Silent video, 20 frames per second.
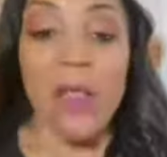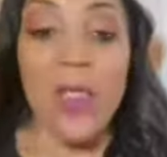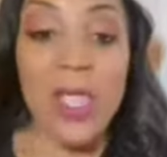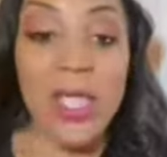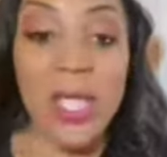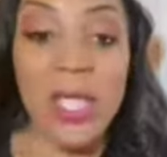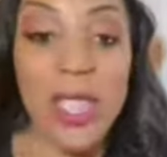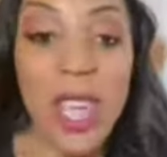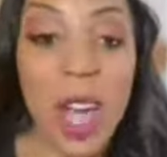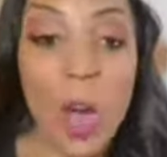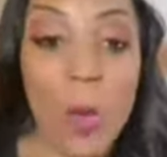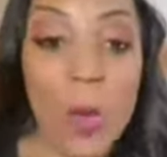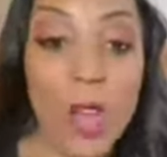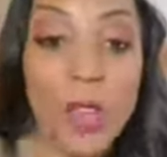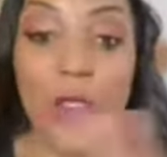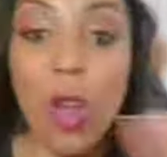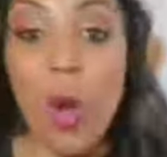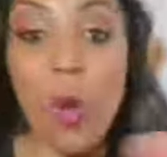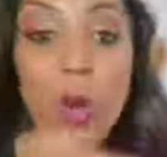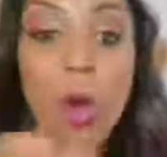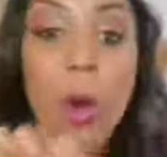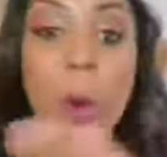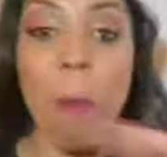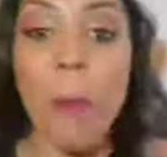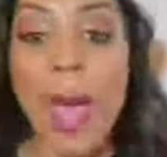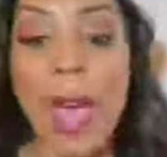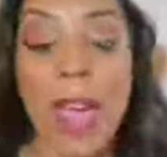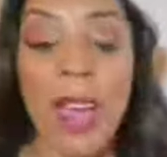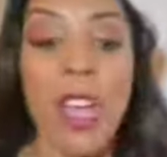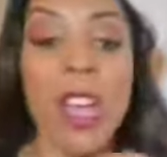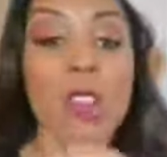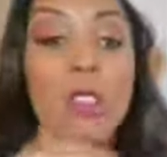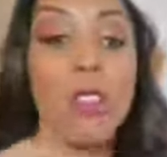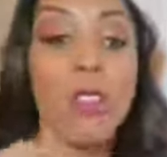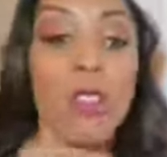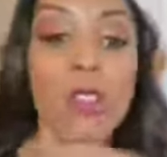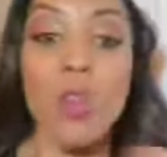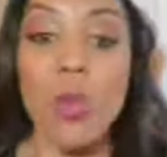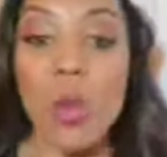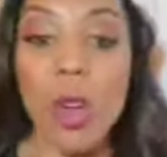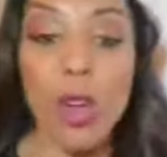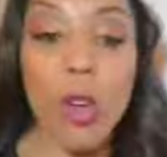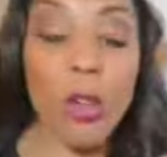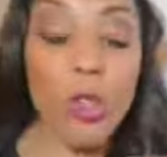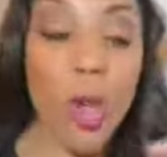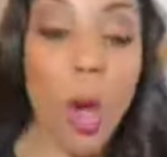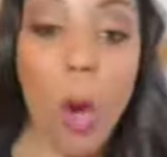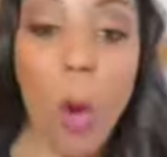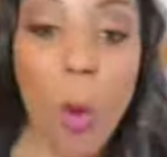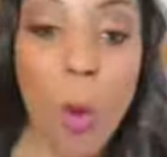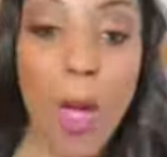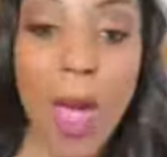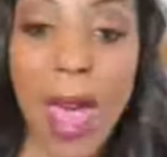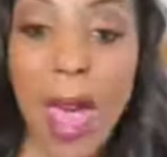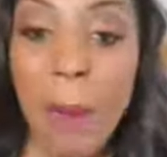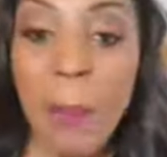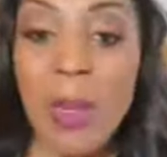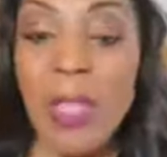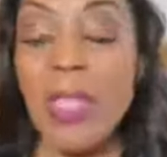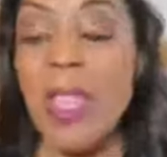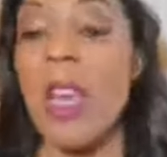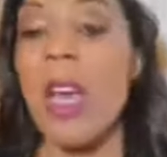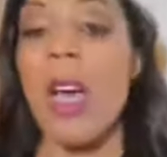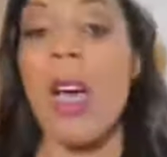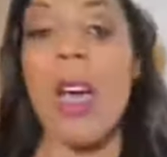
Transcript: This is how we don't go back to doing those old habits